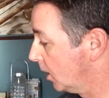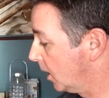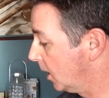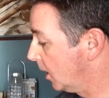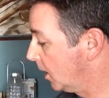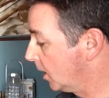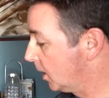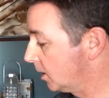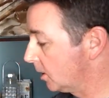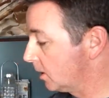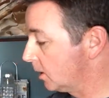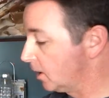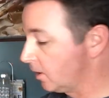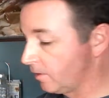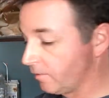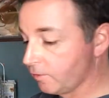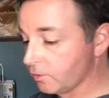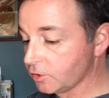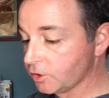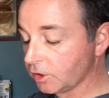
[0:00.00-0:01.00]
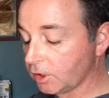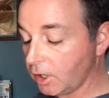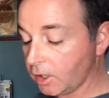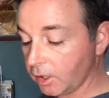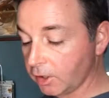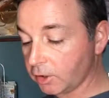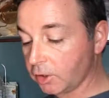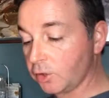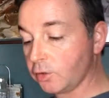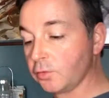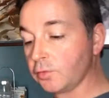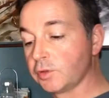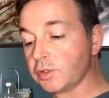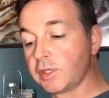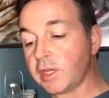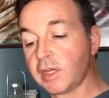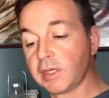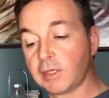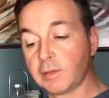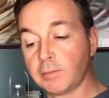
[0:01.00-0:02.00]
And the first thing I like to do is
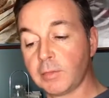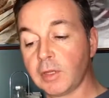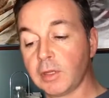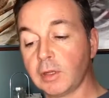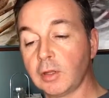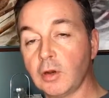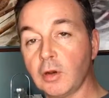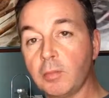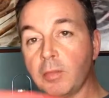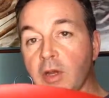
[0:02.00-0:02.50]
take a little